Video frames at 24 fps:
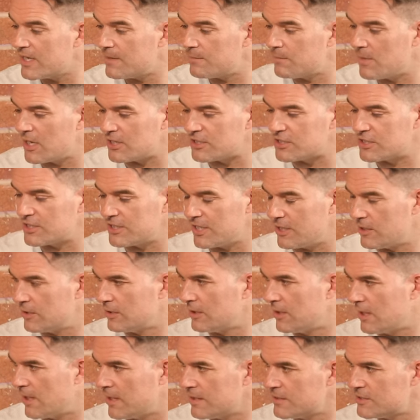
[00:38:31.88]
you get much shit
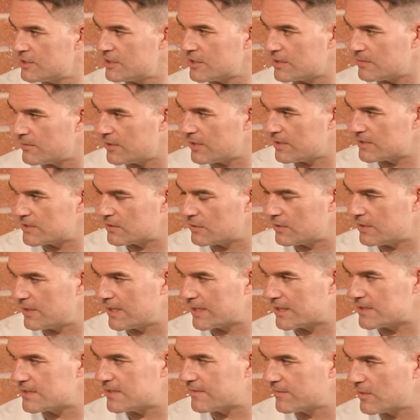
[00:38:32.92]
online? Do you get many sort of
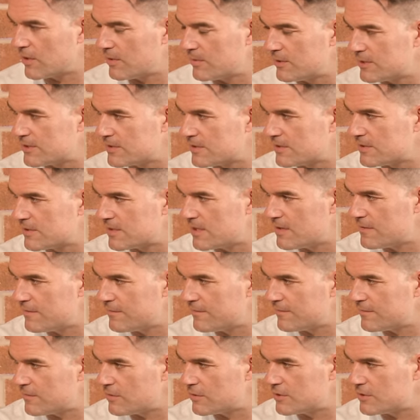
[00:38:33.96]
negative comments and stuff?